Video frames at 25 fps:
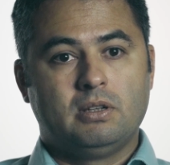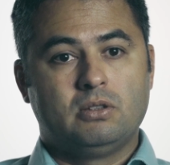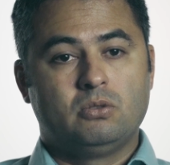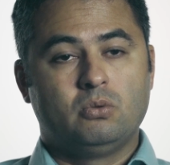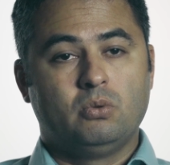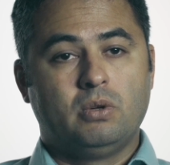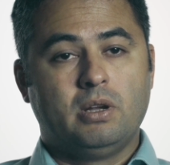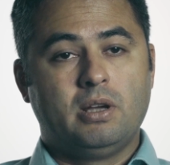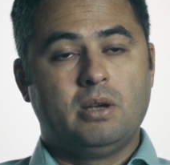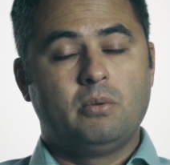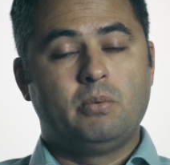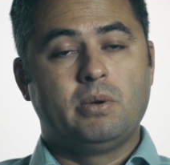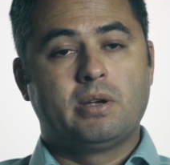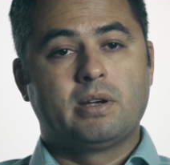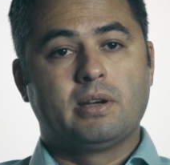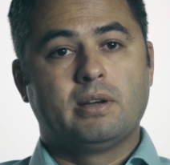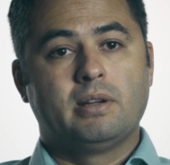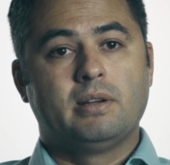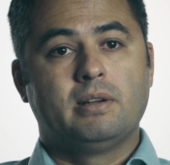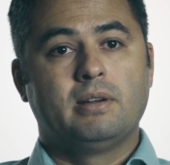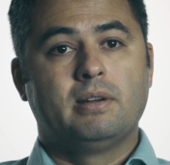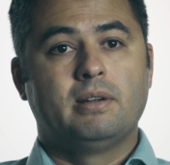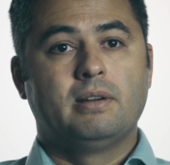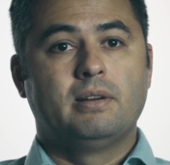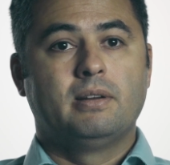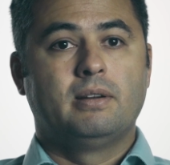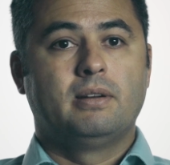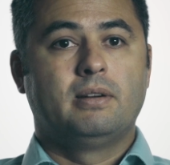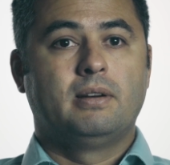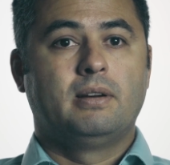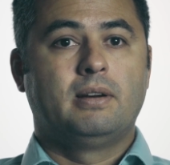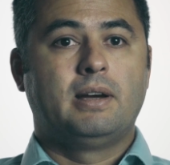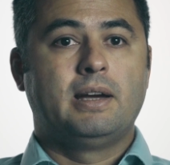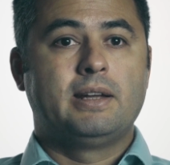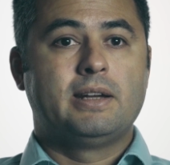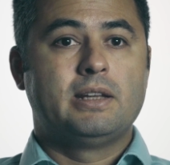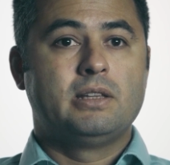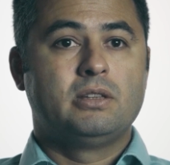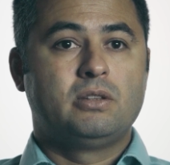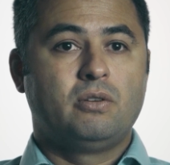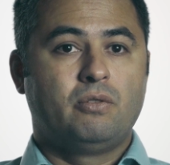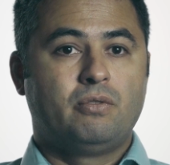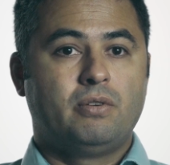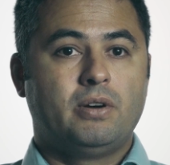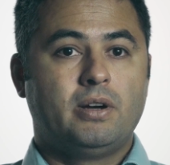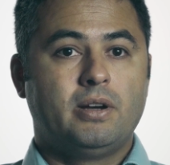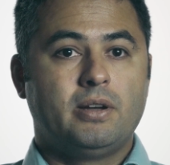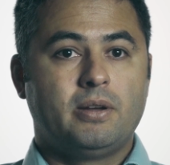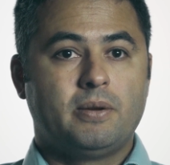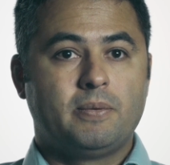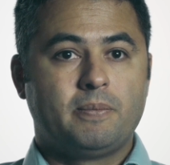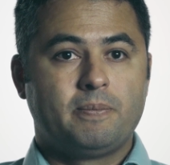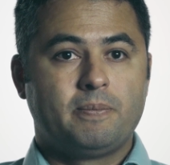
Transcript: that today we can identify